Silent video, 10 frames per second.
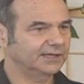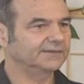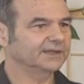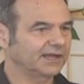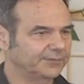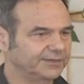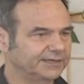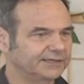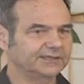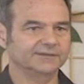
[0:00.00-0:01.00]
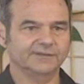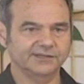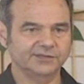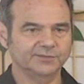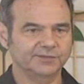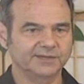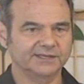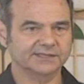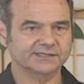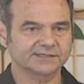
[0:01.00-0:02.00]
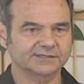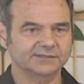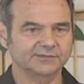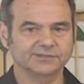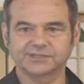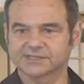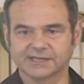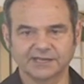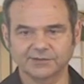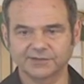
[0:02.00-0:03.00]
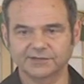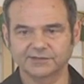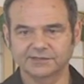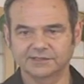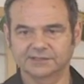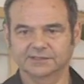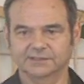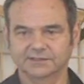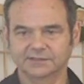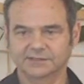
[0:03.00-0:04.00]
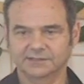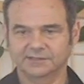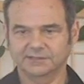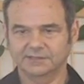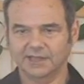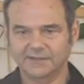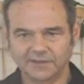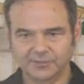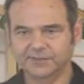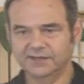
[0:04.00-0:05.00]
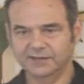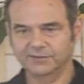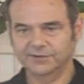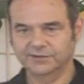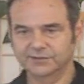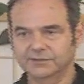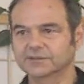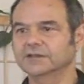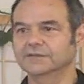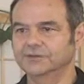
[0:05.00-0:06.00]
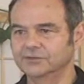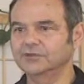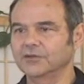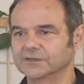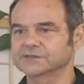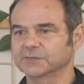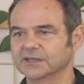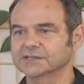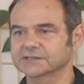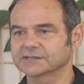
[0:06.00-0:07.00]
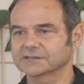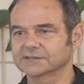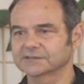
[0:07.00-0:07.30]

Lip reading: in the company of other human beings who are just there with you. And they'll be there with you if you know this place.